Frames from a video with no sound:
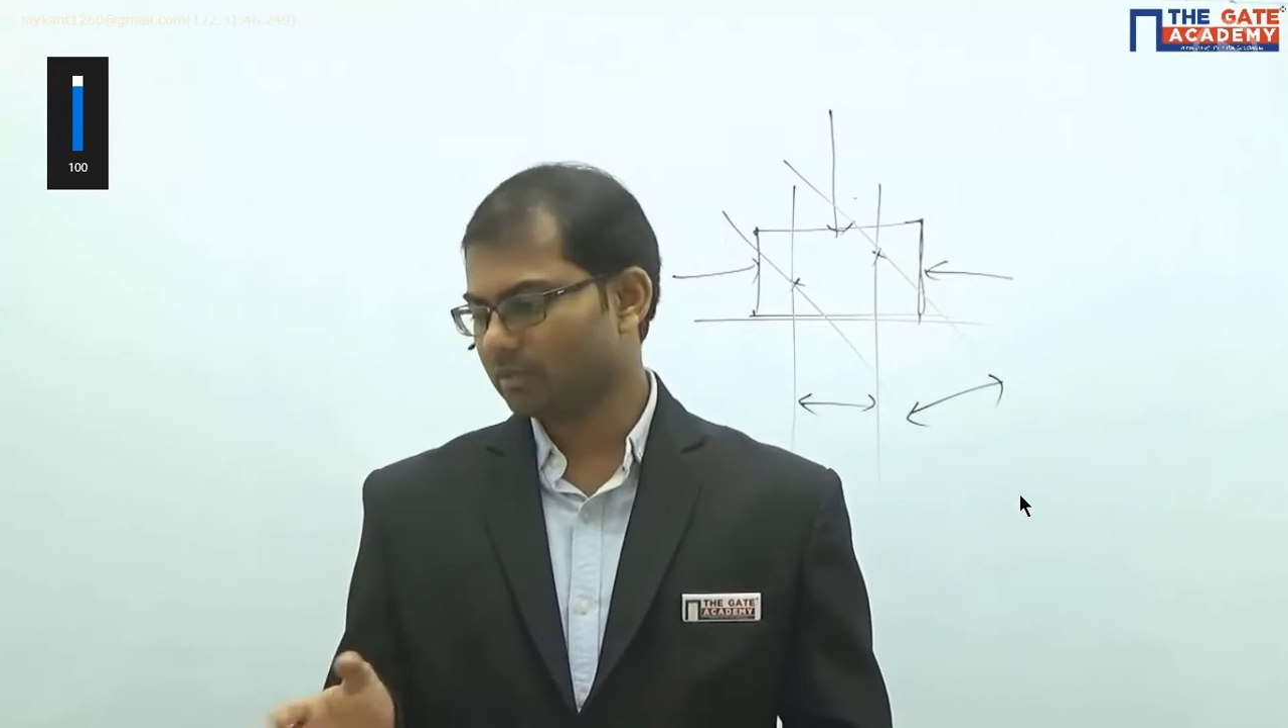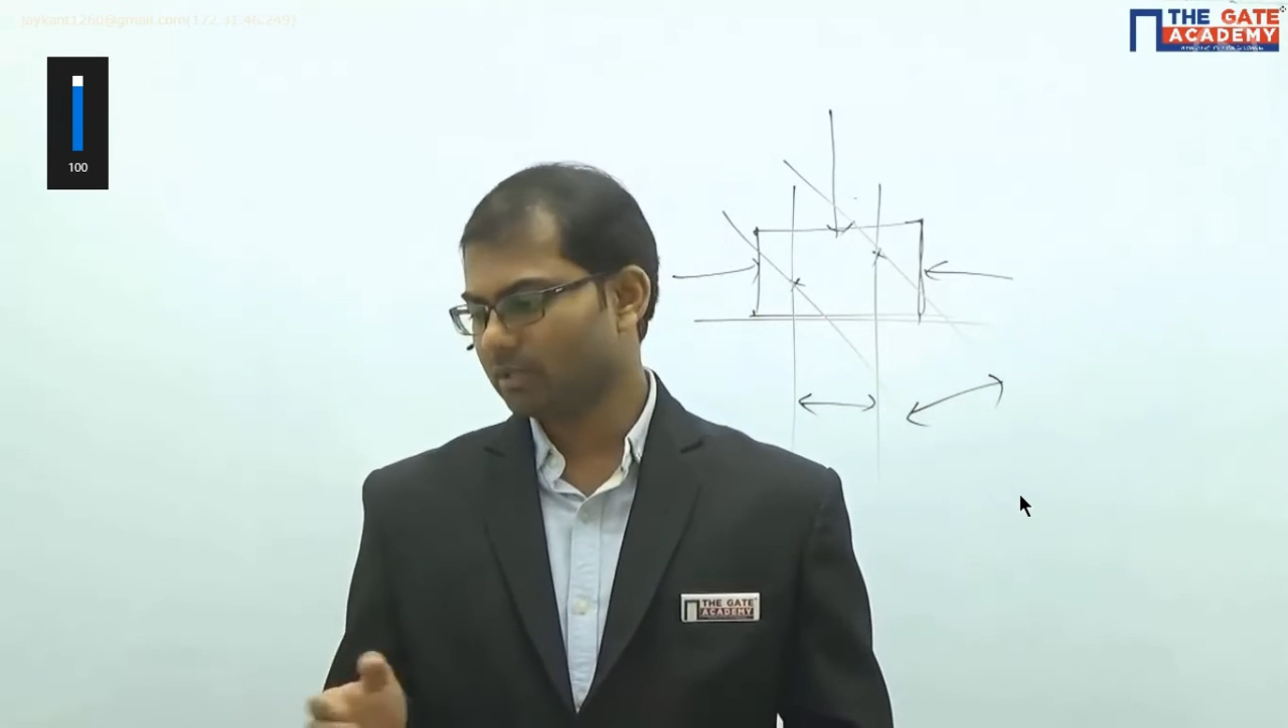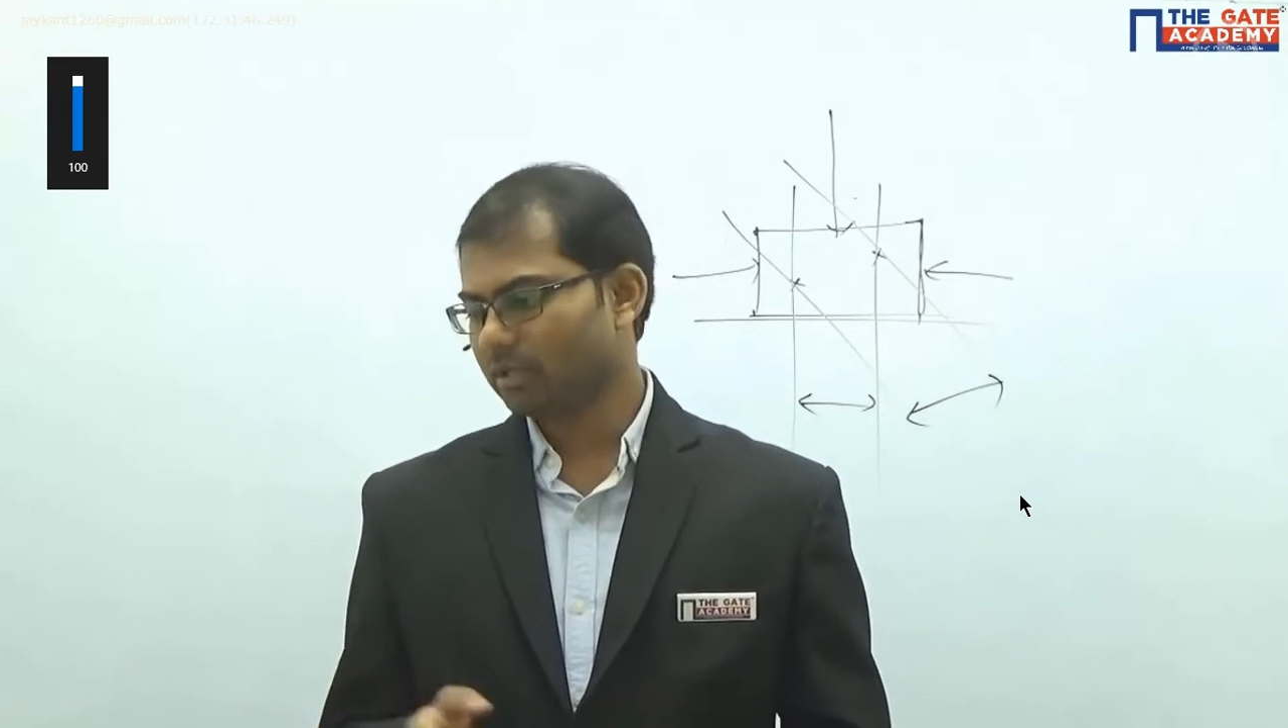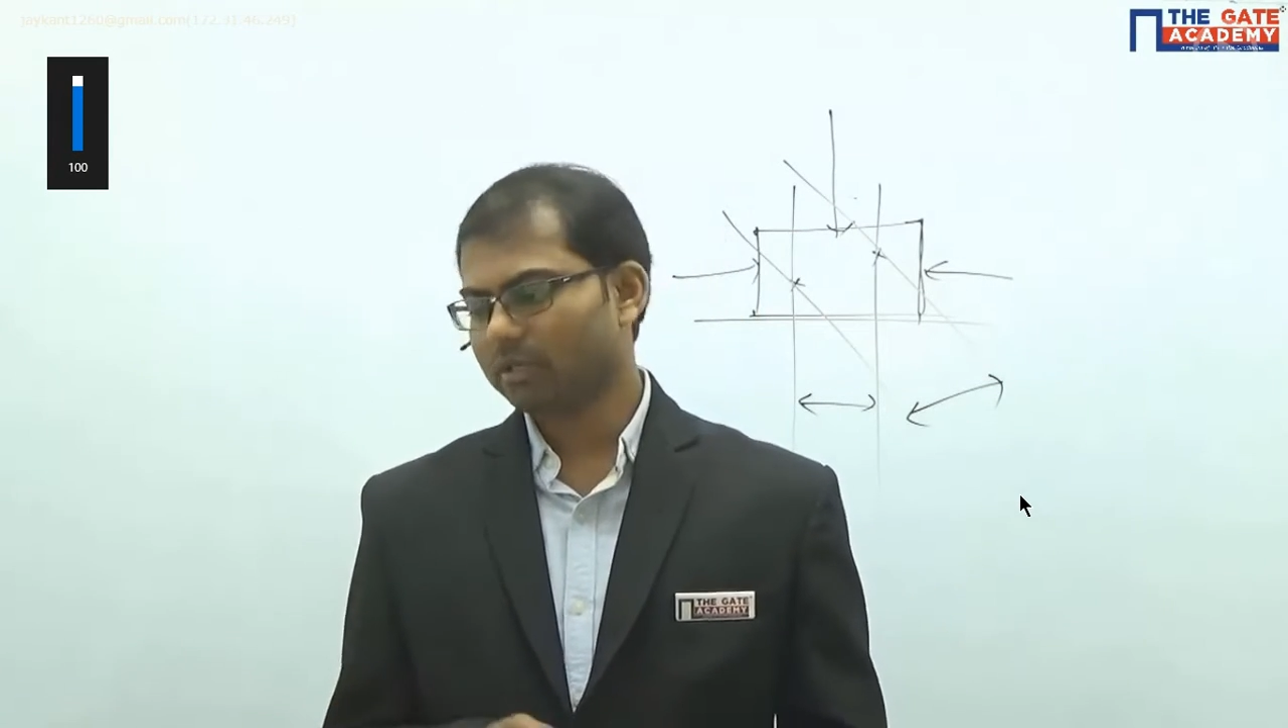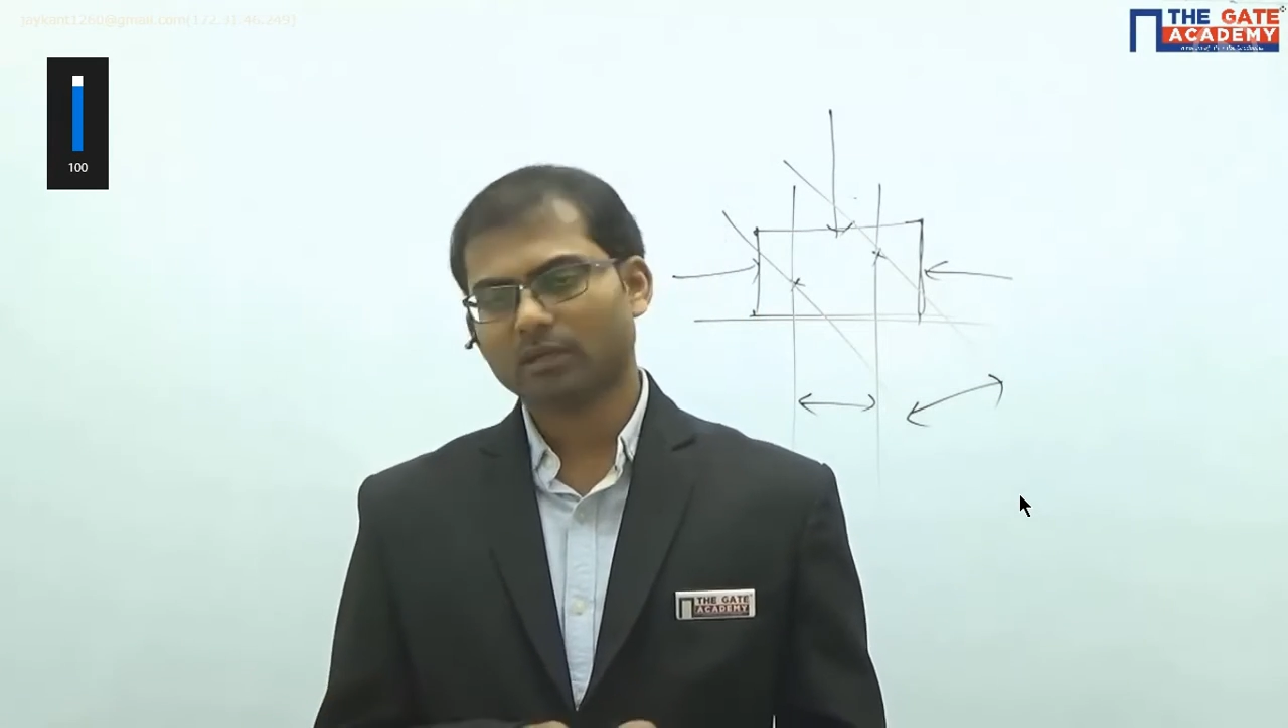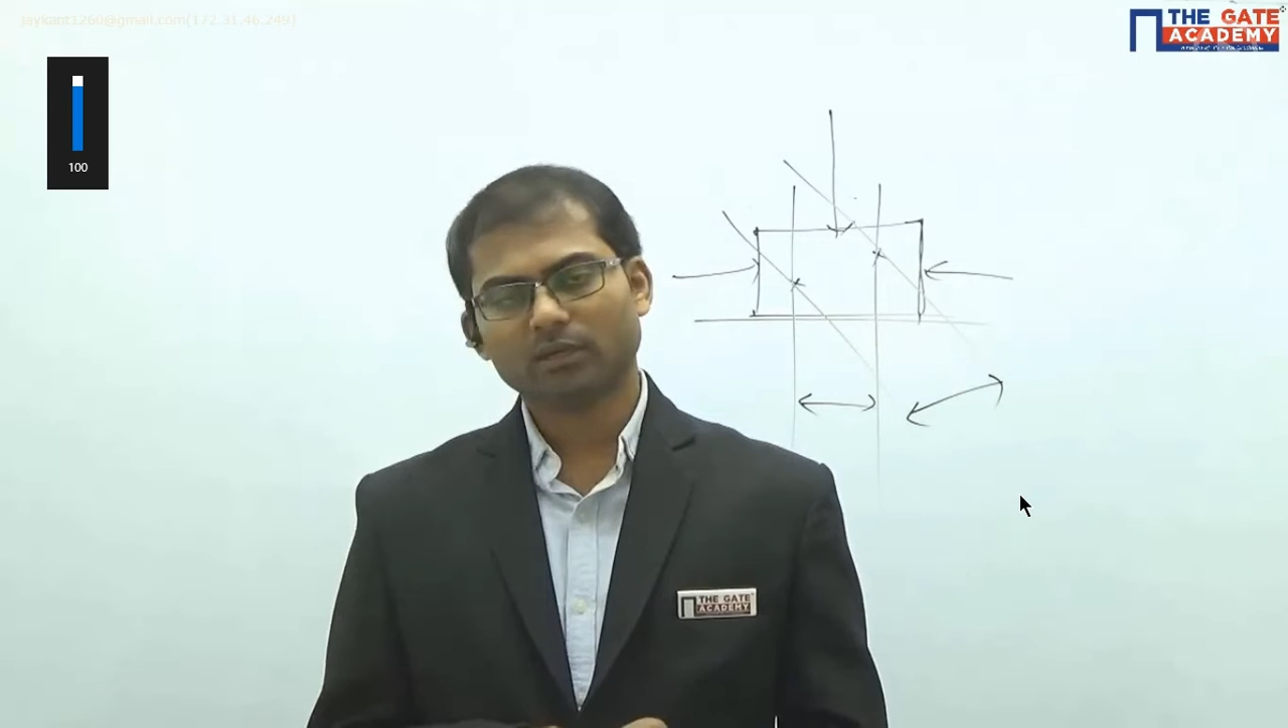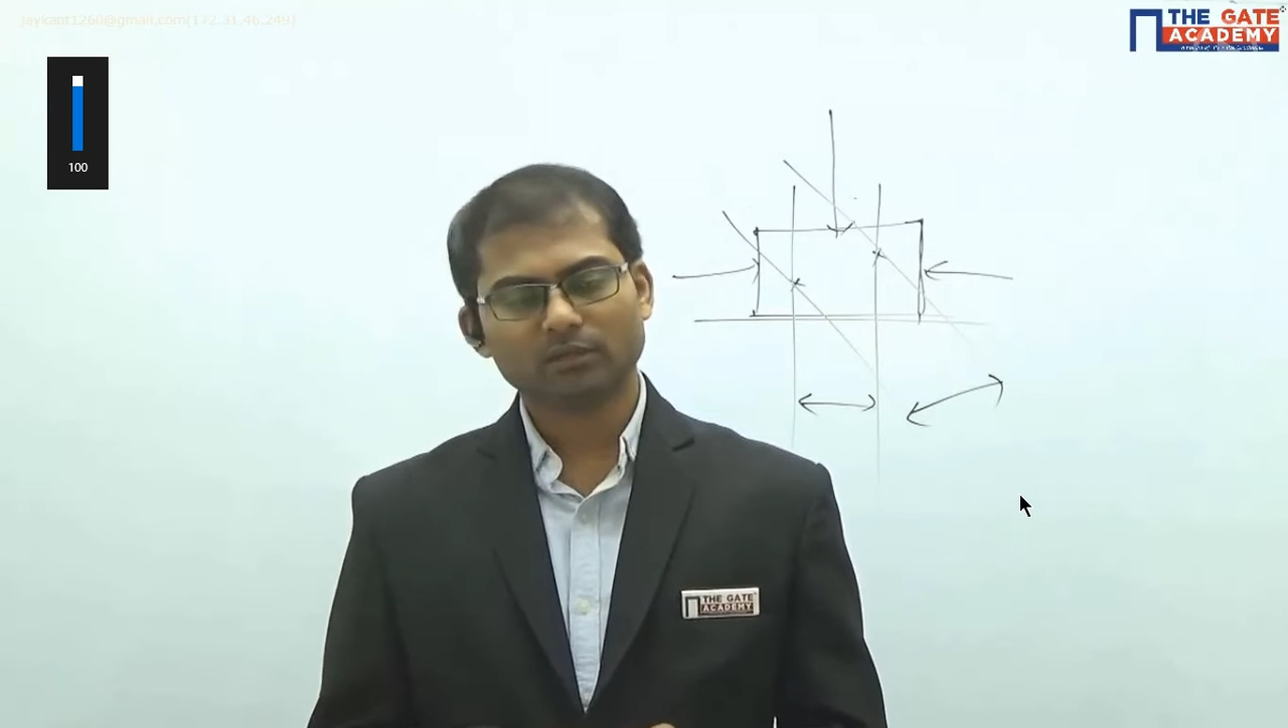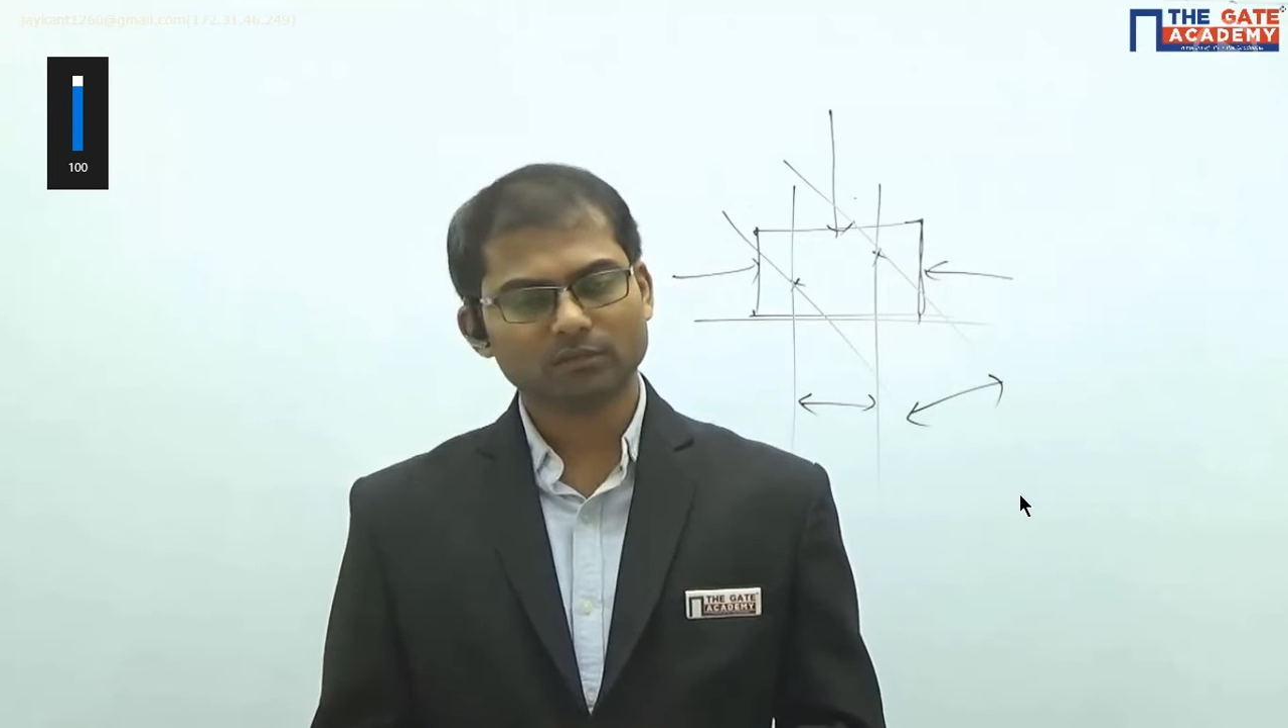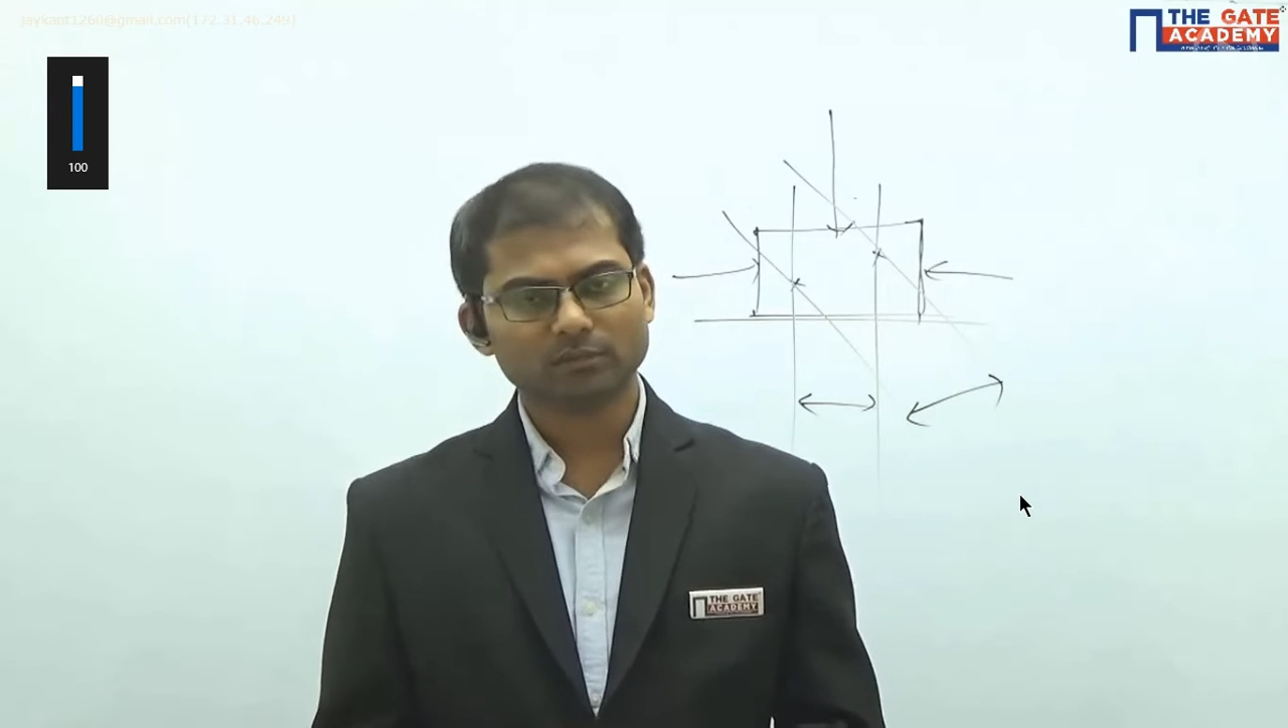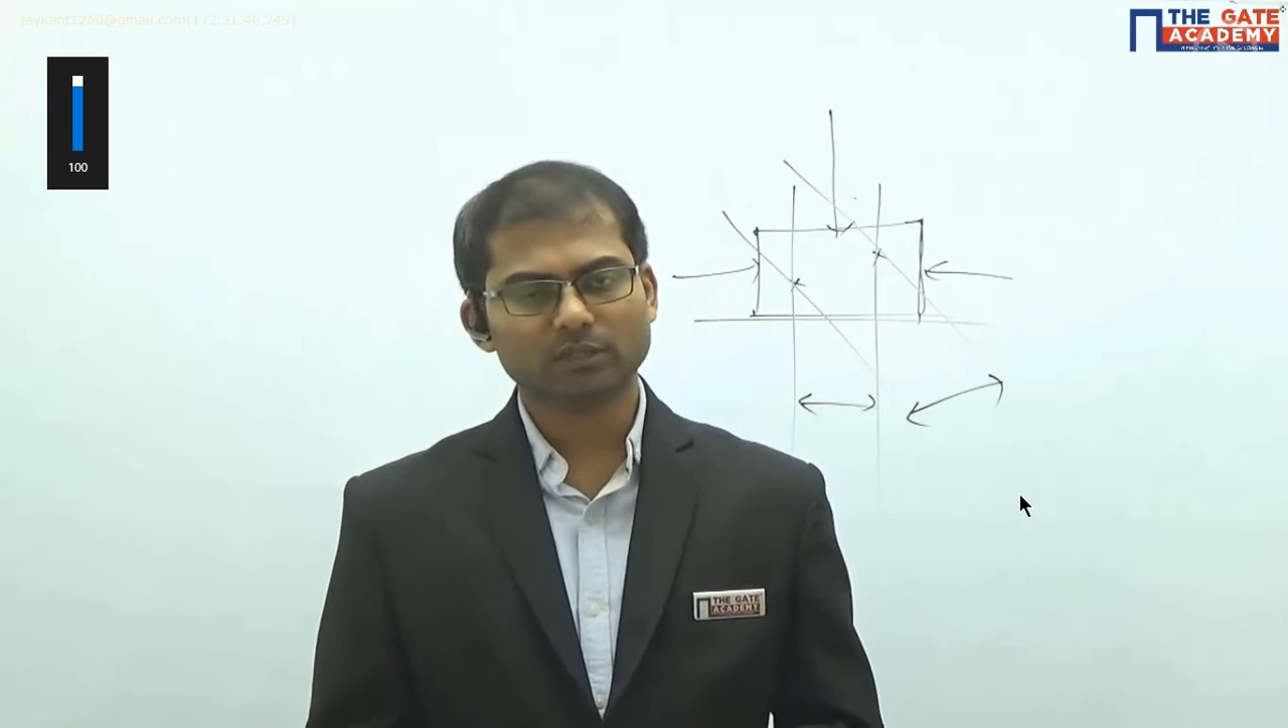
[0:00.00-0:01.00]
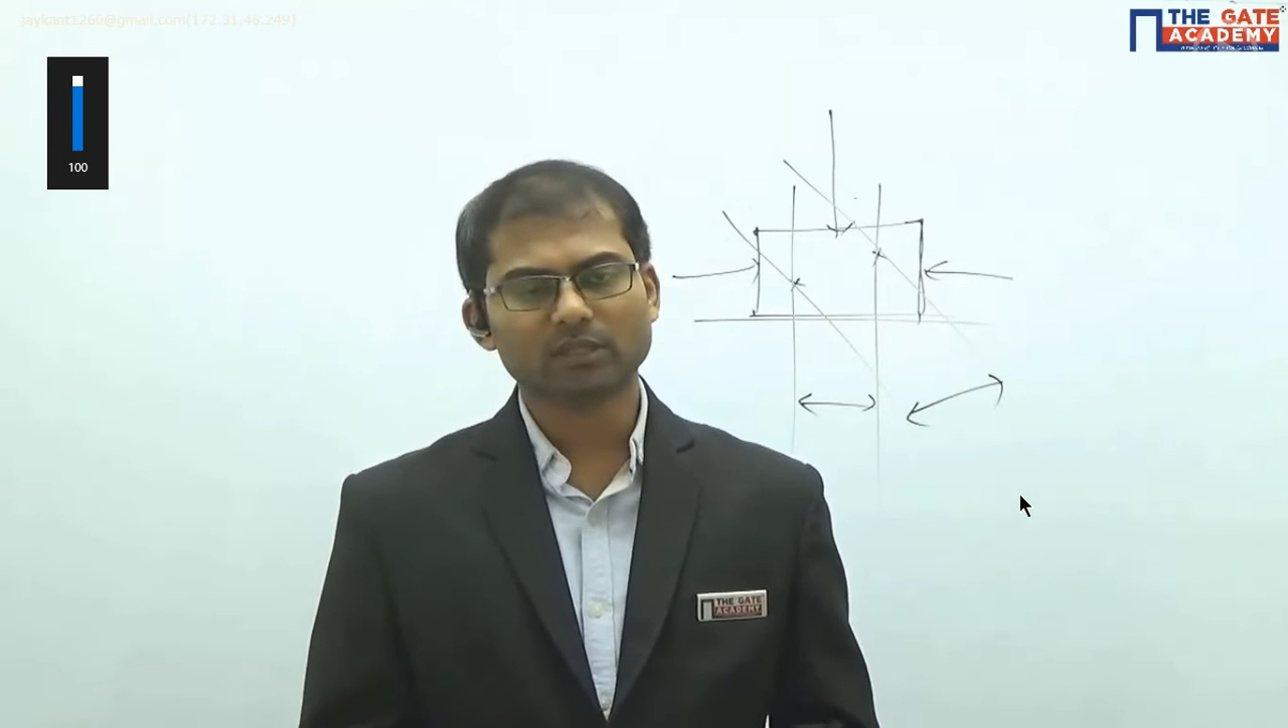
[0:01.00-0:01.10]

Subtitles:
the